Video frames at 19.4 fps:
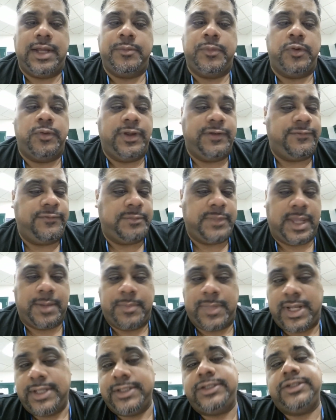away from that
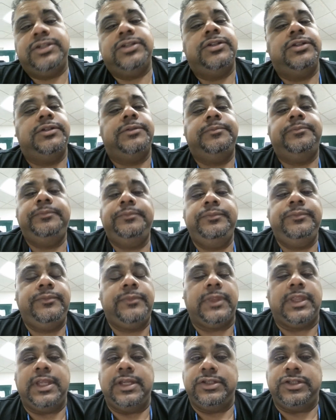monster,
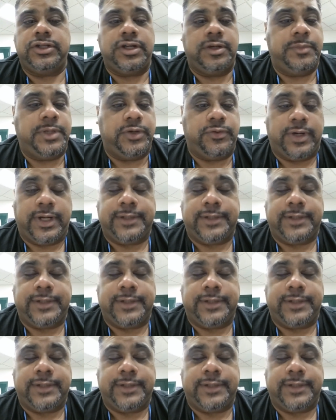things are going to be great.